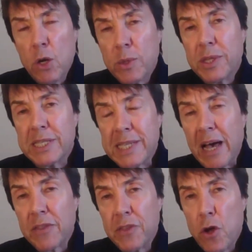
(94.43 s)
with the
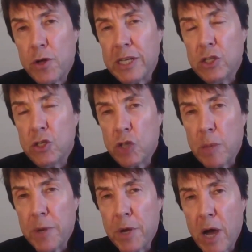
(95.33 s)
South Node in
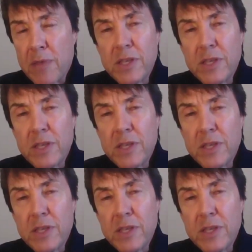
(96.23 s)
Gemini,